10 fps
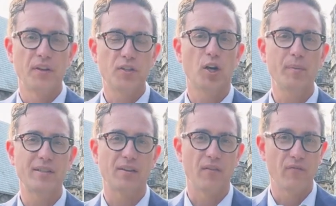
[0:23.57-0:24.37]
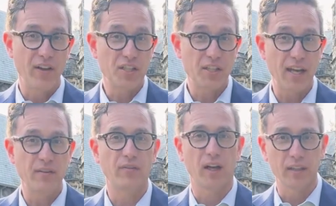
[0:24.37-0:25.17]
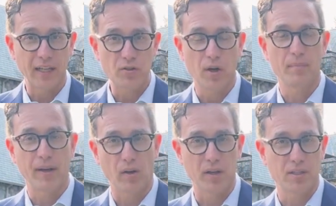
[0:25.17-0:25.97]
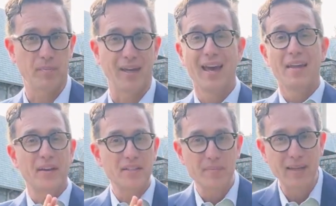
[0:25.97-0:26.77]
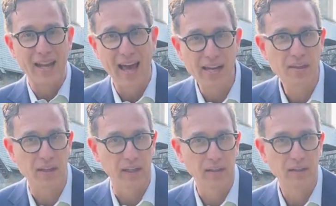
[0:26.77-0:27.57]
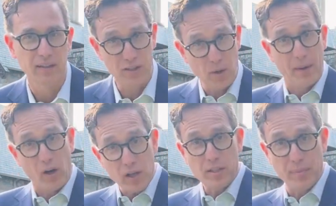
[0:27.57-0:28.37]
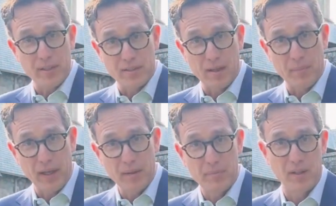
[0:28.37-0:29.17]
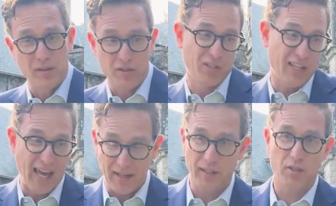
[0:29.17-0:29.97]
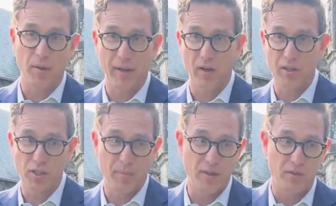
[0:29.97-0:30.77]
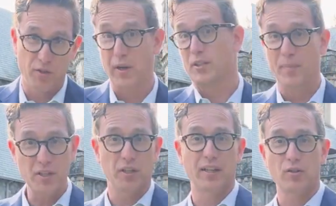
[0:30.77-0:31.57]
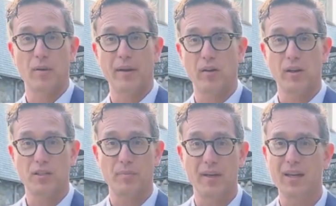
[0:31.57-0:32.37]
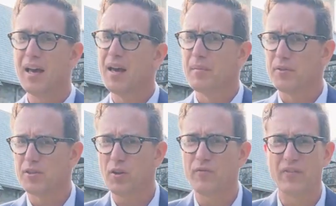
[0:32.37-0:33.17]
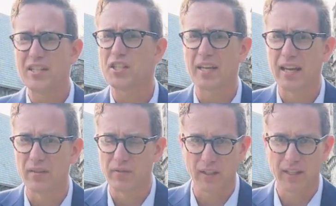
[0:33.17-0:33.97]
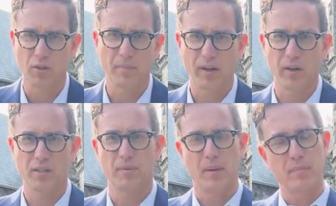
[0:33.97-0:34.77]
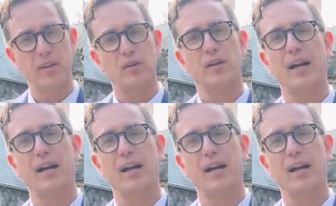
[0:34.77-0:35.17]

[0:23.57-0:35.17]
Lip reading: The term is vegetative electron microscopy. That doesn't mean anything. Electron microscopy is something, but there's scanning electron microscopy, there's transmission electron microscopy. There's no vegetative electron microscopy, but there are a